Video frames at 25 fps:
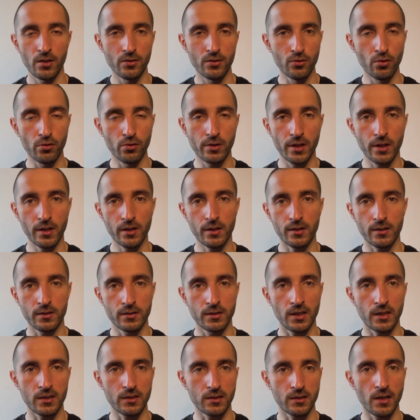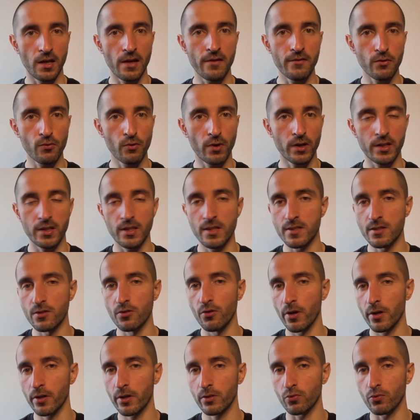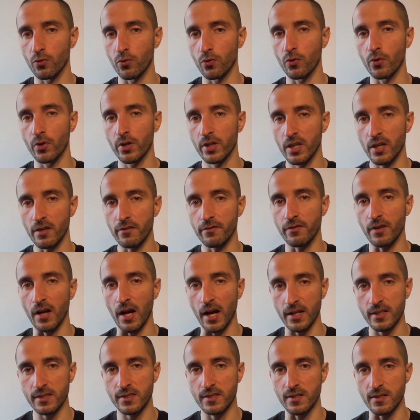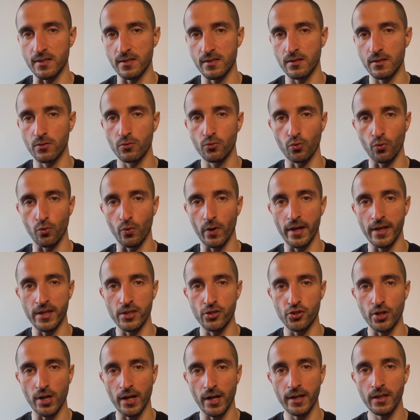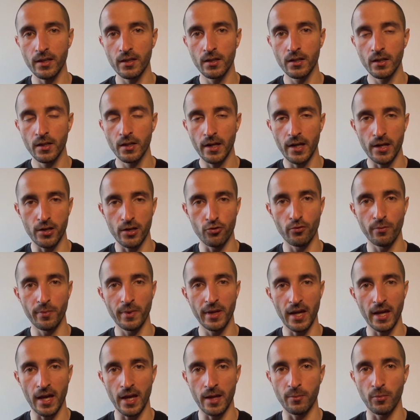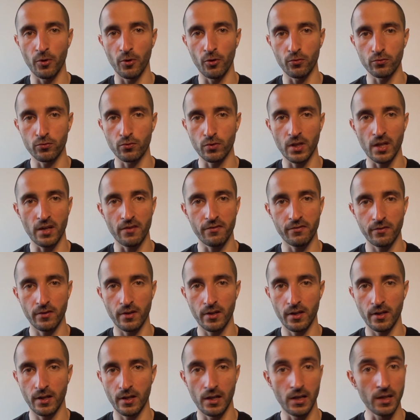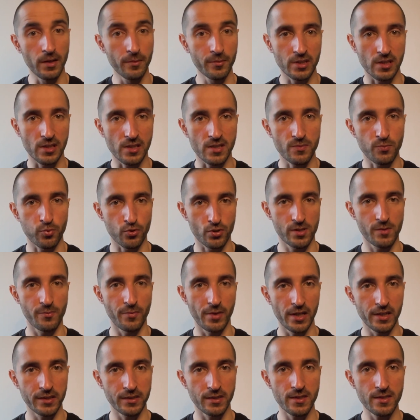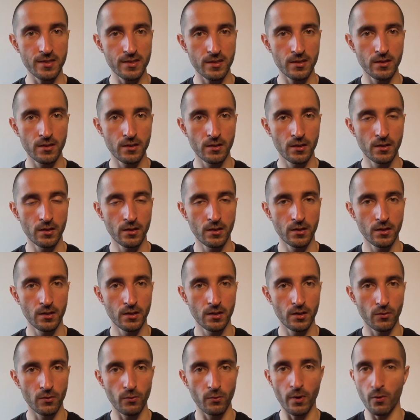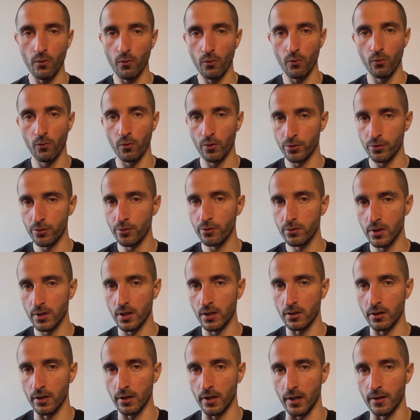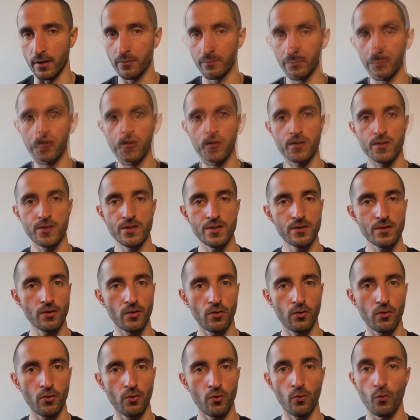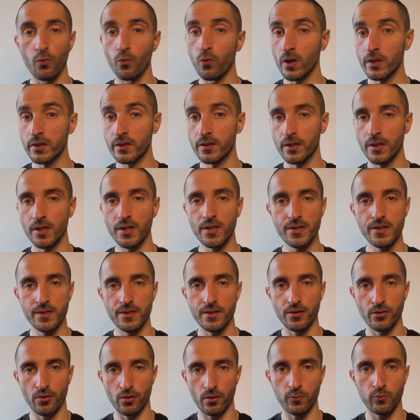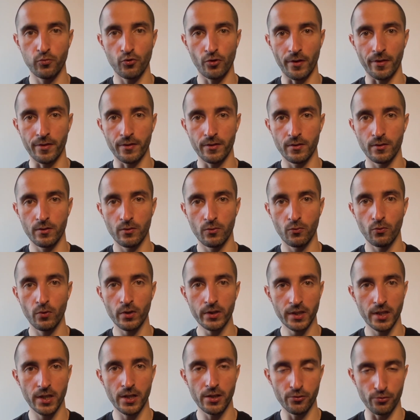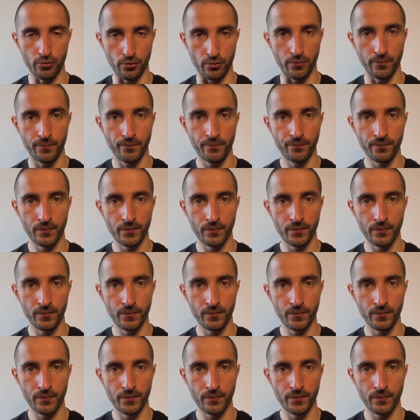Do you think that everyone is going to have access to AGI and you'll be able to have limitless possibilities? Well, what do you think, really? So, what is your plan? What can you do?